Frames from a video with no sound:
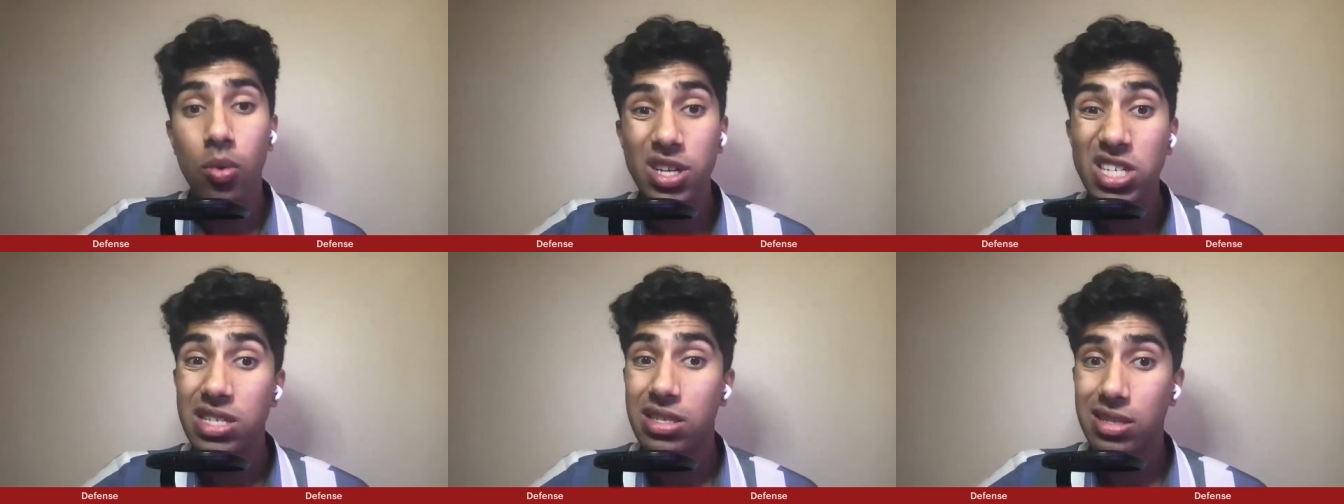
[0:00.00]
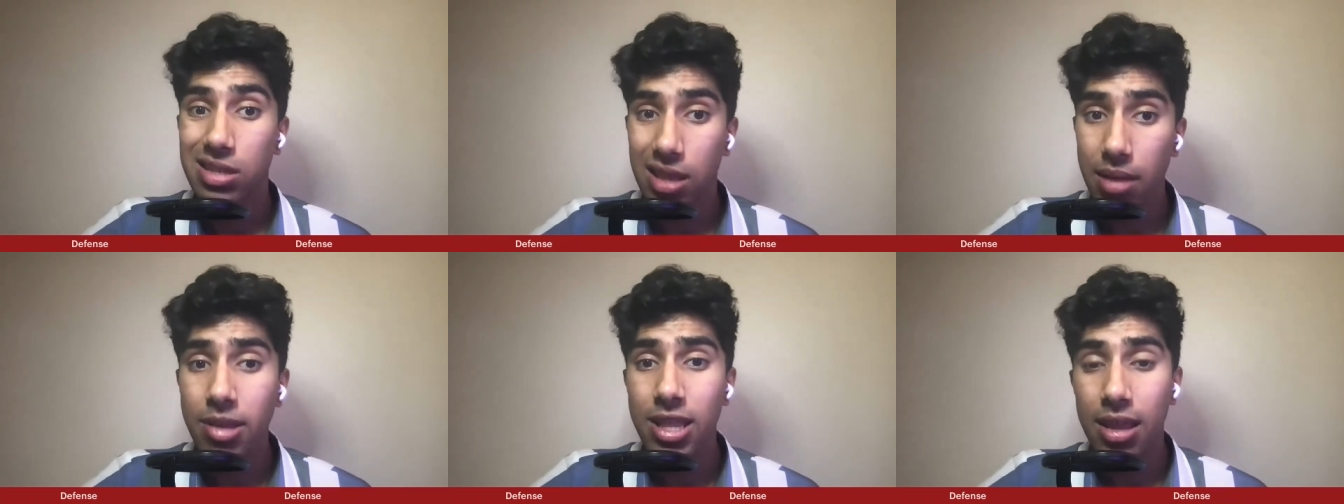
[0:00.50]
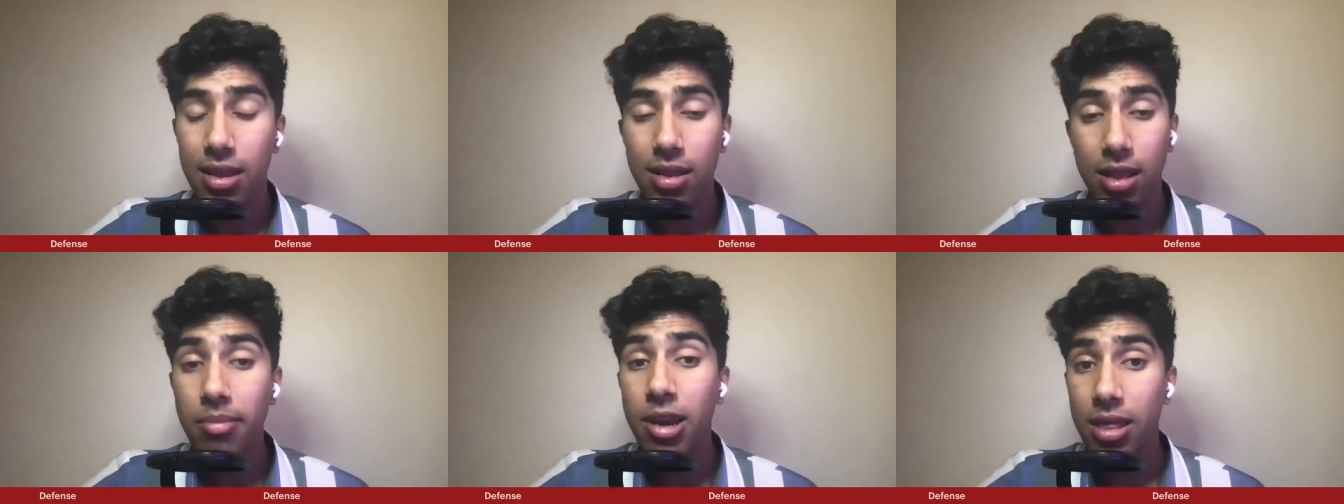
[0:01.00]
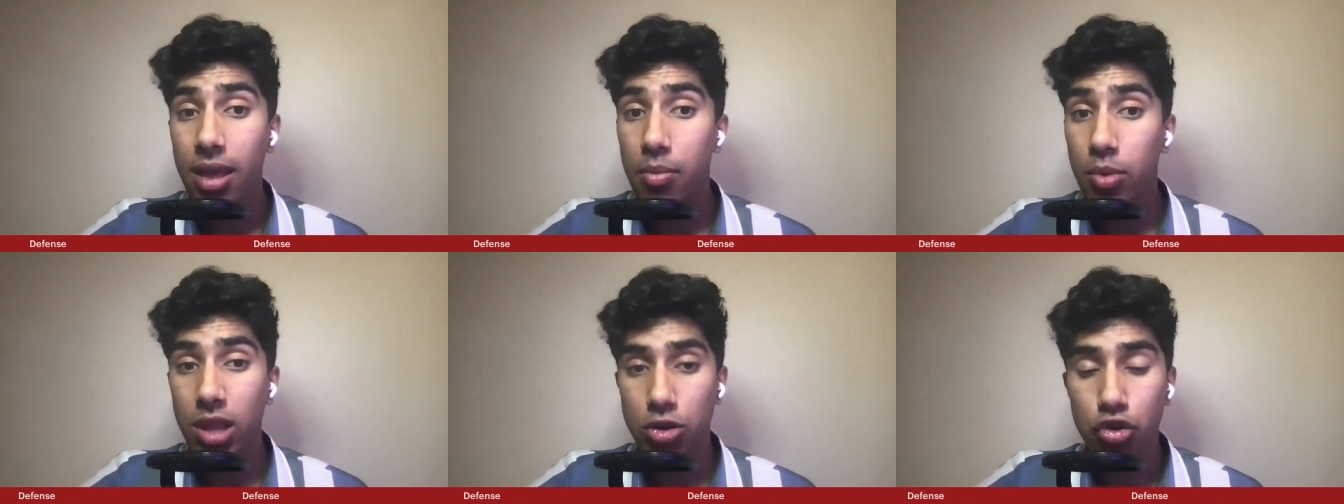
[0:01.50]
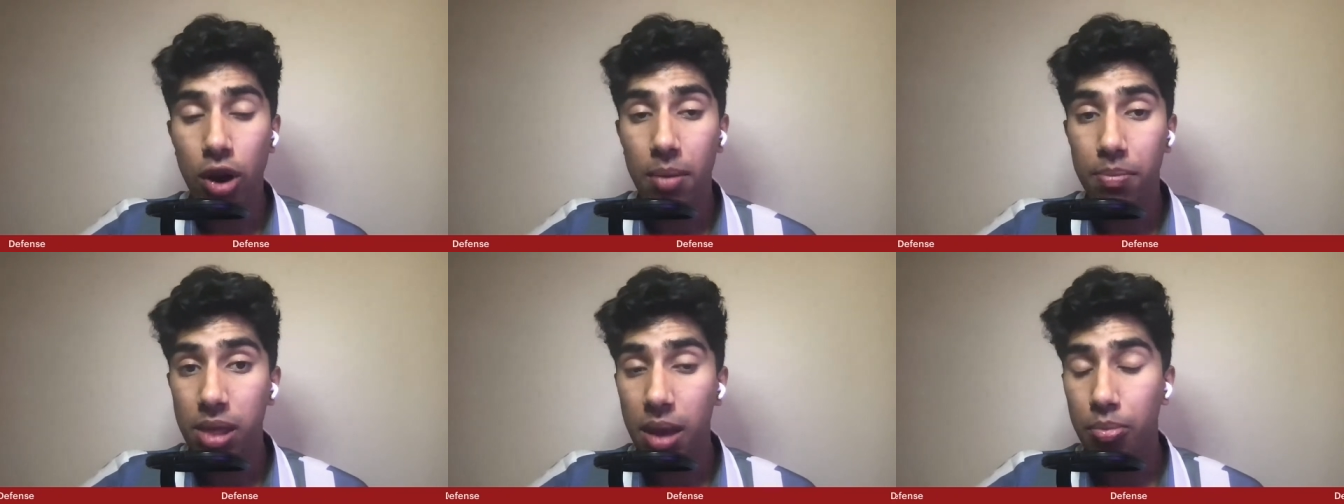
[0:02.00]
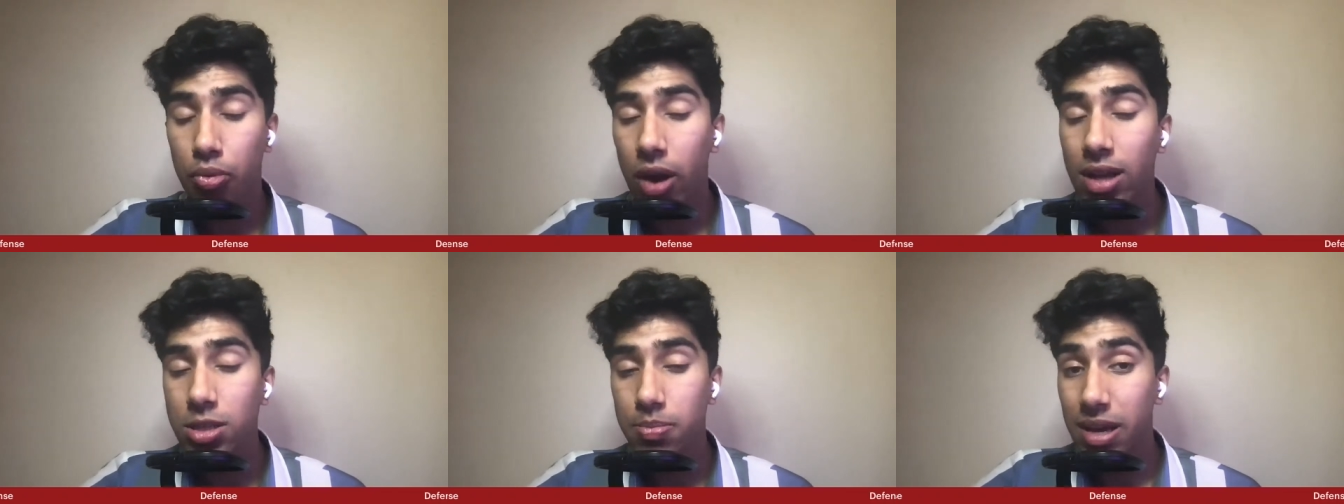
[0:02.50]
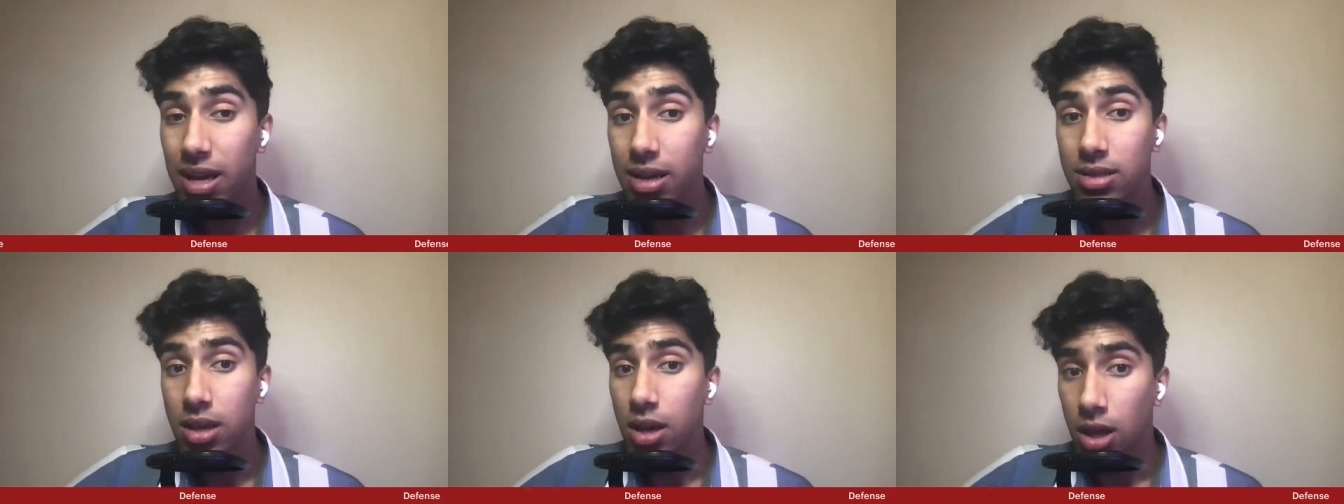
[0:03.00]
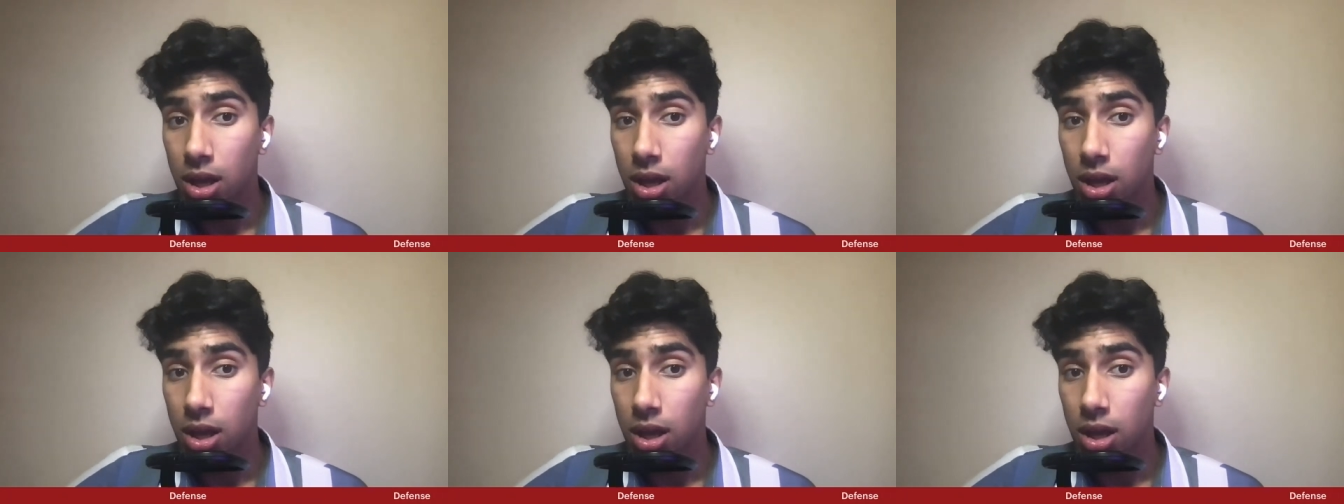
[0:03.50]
which has limited them when they try and play press because